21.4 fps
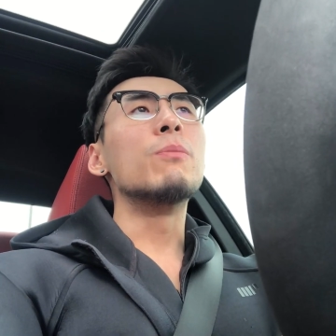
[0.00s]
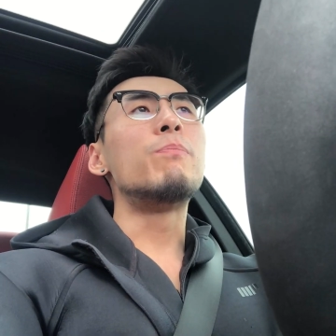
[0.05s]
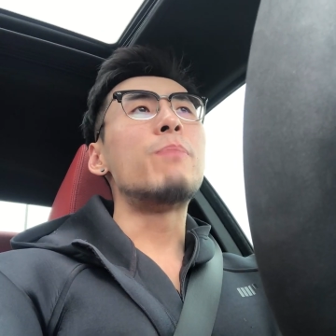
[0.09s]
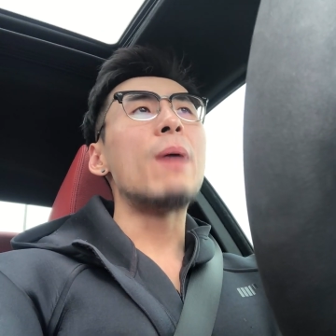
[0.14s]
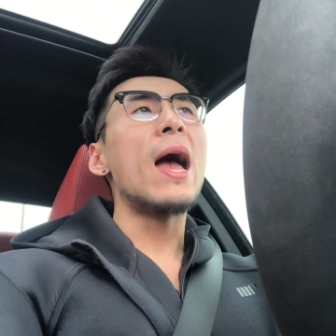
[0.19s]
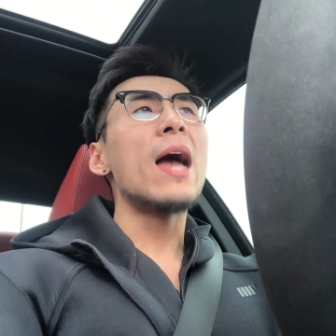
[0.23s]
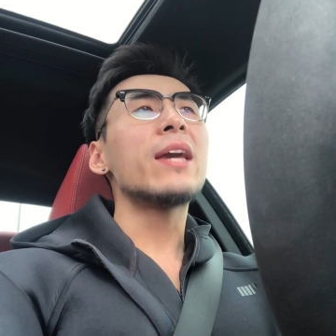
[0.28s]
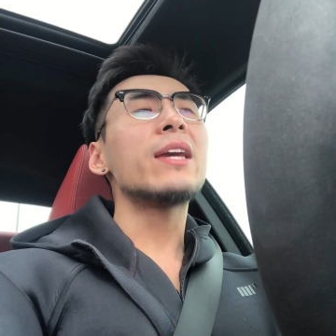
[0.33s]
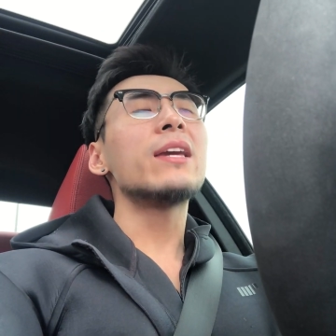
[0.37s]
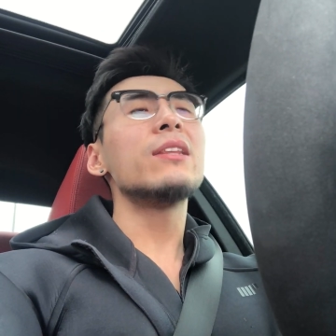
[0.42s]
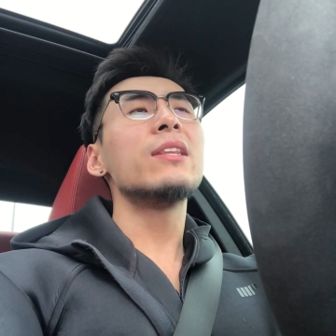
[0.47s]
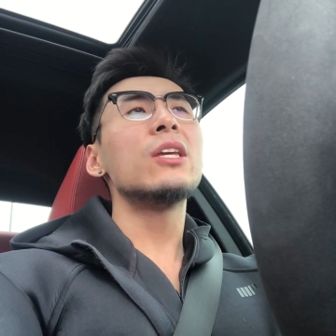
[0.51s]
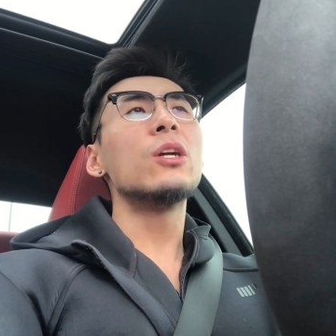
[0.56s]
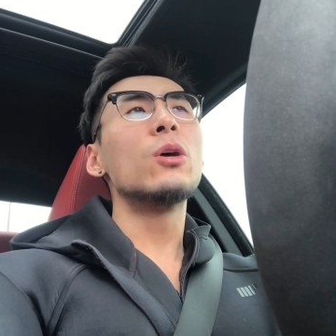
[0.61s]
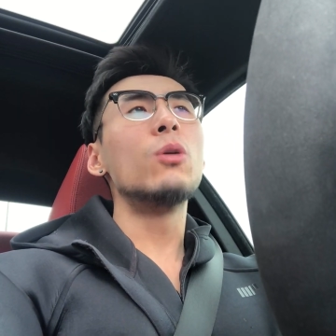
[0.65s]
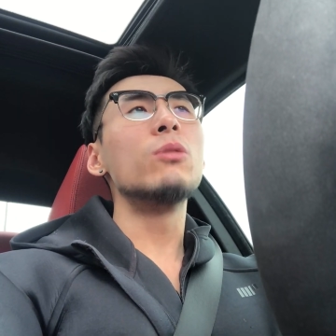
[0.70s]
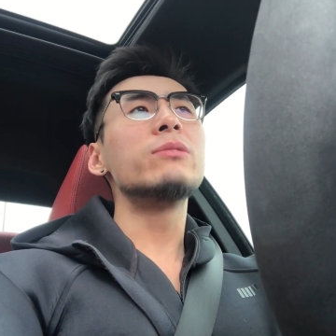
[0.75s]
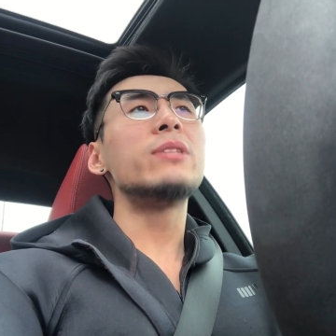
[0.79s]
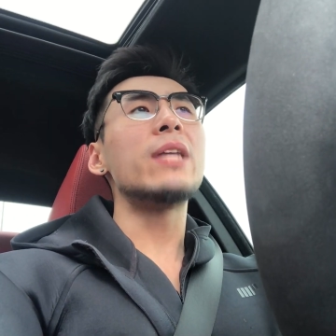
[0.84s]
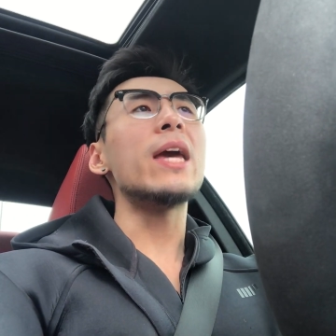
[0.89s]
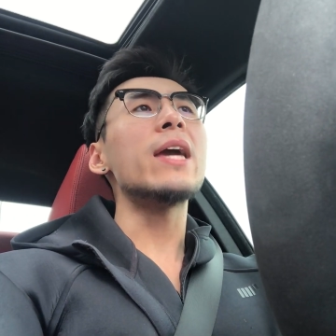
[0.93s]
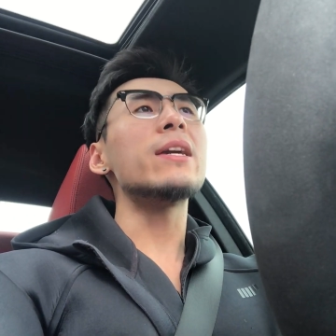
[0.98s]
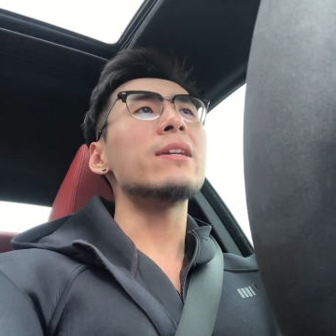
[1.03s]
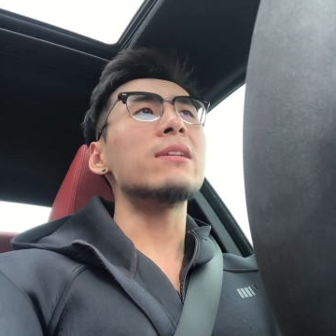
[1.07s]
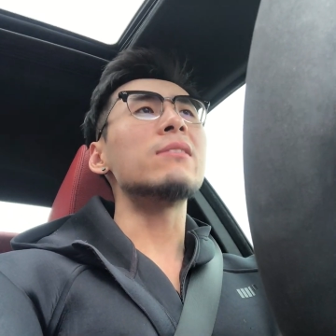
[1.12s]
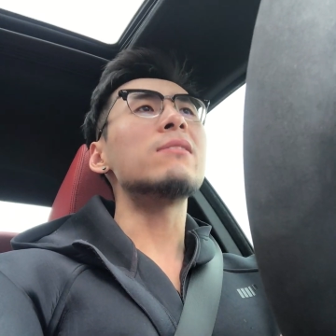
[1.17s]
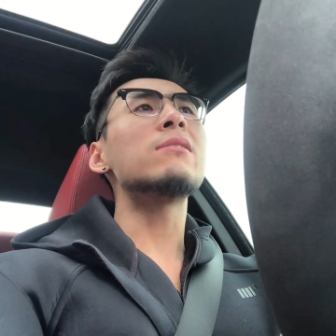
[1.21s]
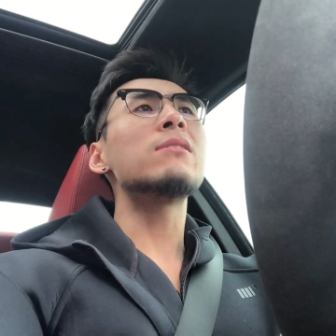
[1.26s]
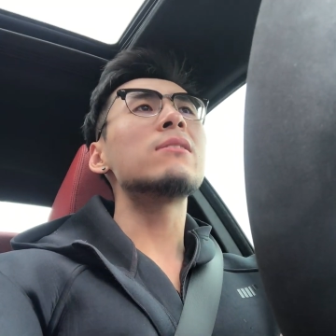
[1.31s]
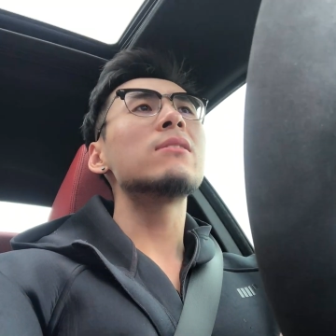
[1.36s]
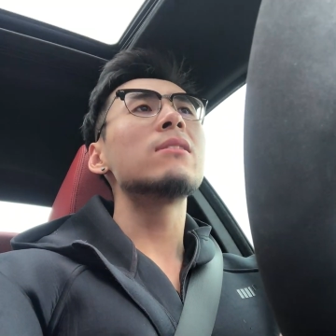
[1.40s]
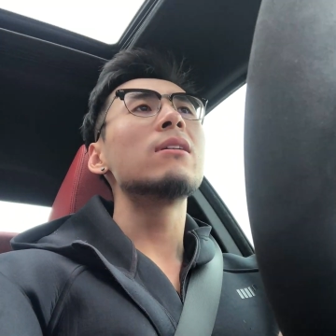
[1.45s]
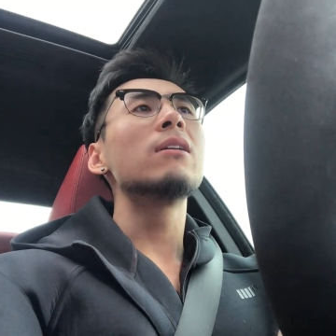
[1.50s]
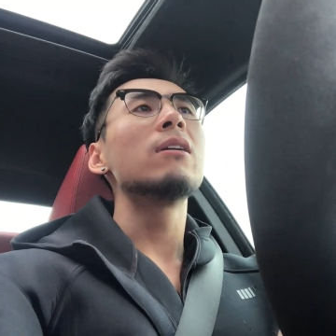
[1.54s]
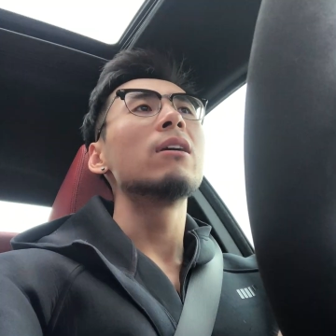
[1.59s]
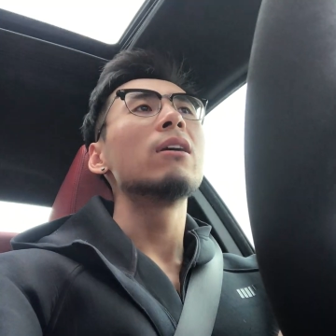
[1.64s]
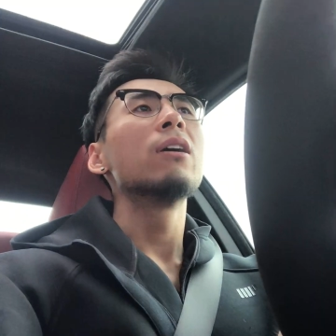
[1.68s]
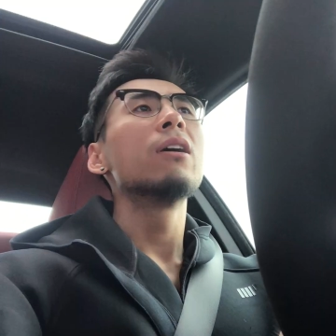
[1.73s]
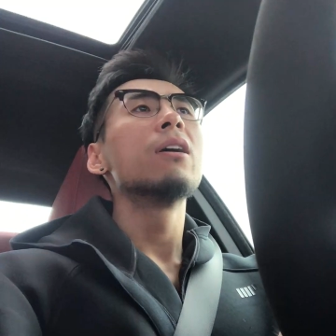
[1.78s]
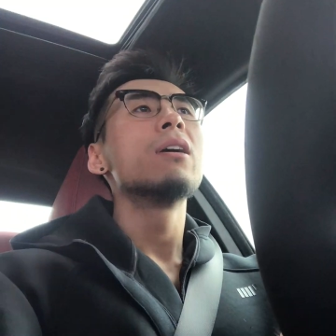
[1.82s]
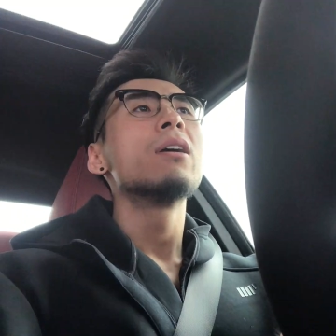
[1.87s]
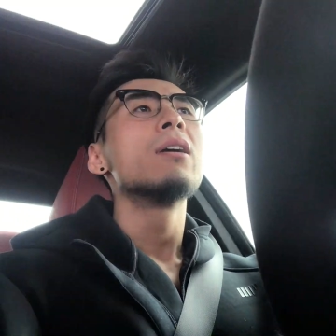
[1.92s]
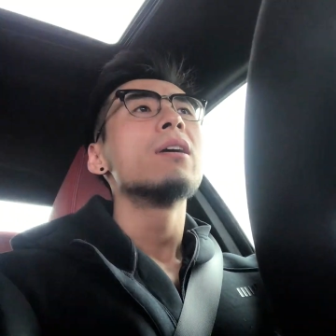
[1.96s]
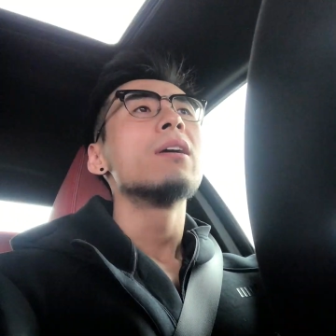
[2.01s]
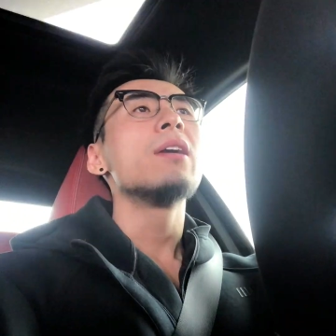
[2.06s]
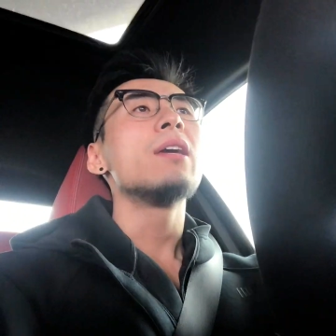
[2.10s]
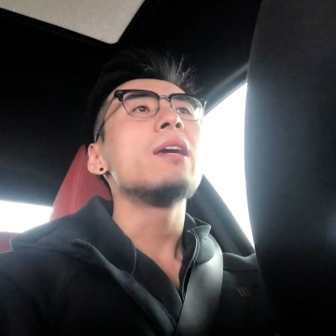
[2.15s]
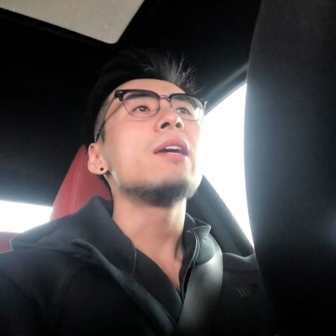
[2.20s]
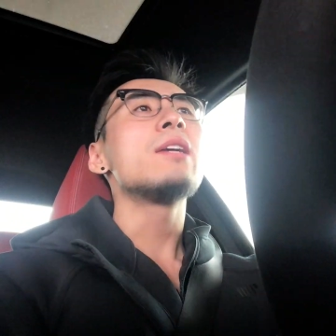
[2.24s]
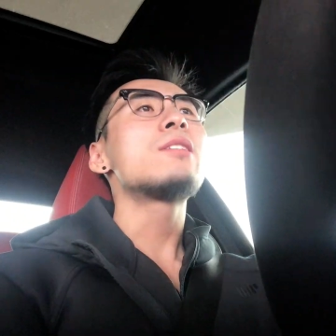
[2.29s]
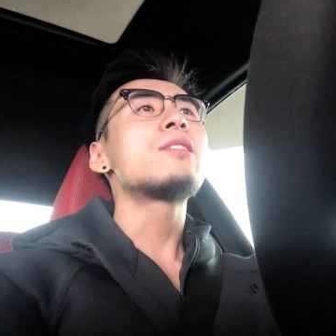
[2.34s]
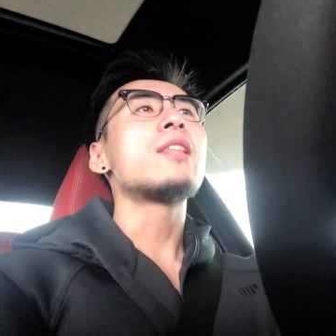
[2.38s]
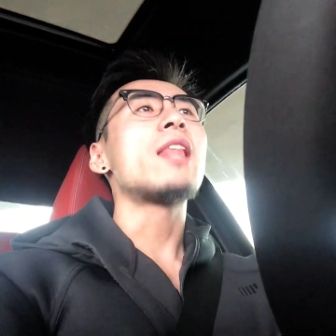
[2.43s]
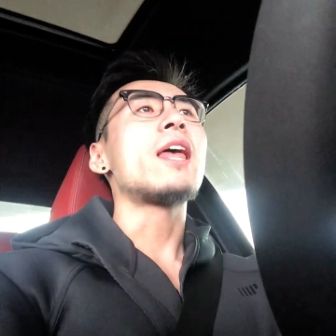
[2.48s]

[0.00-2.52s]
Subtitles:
back in the old days, it's